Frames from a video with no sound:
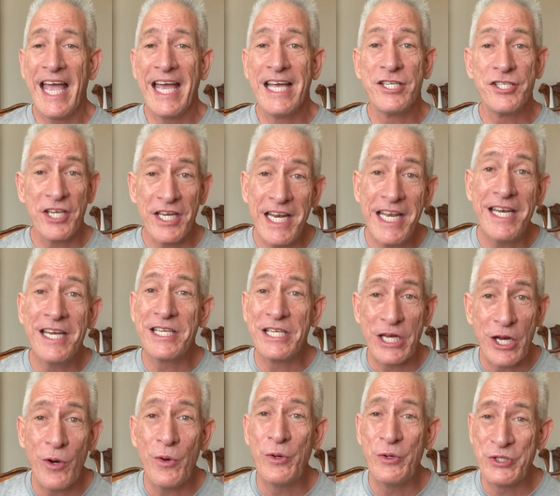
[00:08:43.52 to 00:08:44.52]
And she needed to
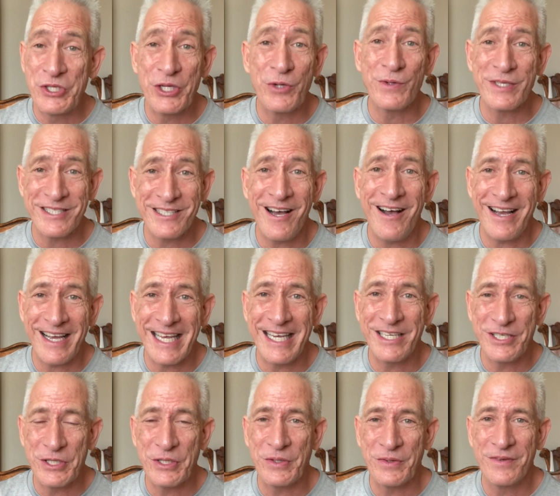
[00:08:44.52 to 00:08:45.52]
know who she was talking
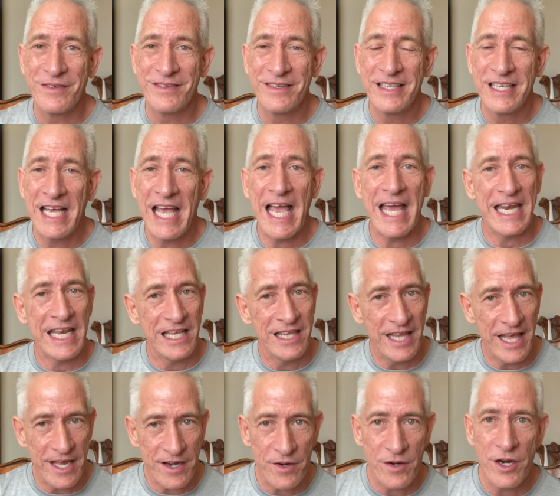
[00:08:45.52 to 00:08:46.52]
to. And he
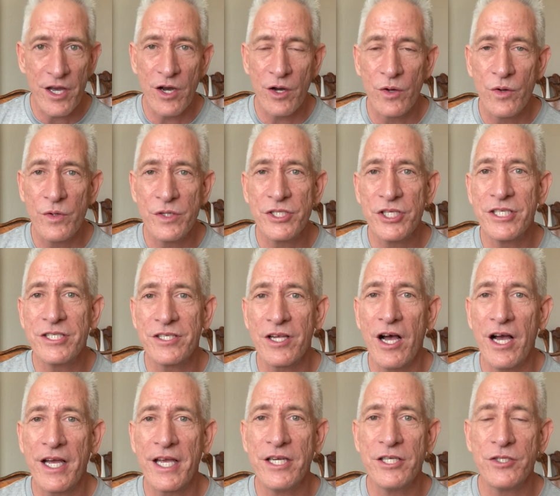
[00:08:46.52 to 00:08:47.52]
let her know who she's
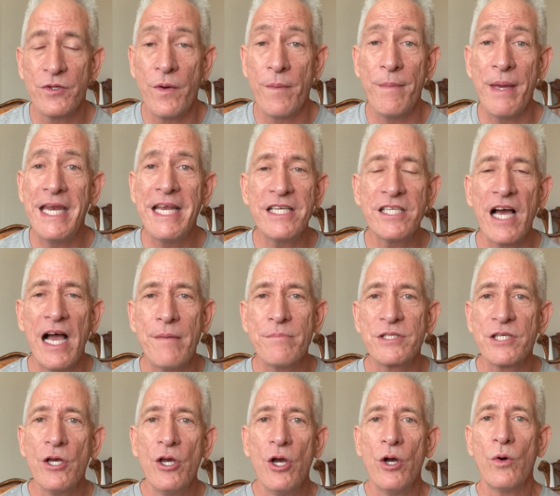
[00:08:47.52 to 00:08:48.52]
talking to. And many
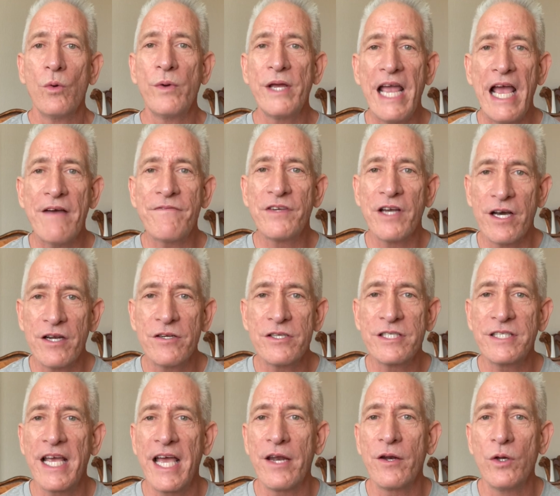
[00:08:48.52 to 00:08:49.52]
times, we have to
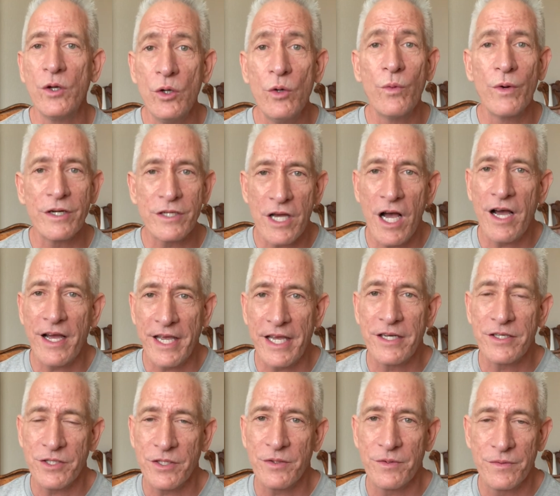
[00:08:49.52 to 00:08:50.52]
understand who we're
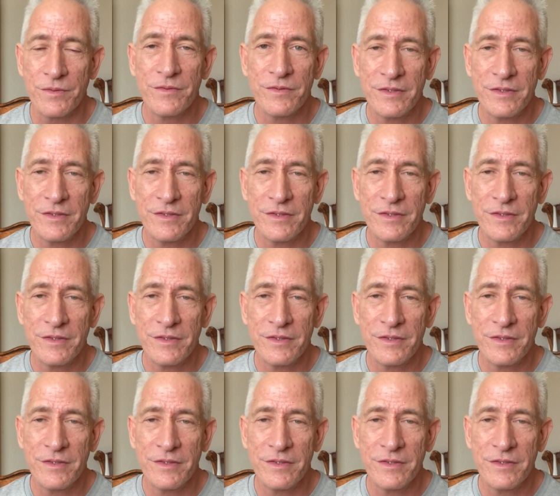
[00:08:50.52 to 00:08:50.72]
talking to.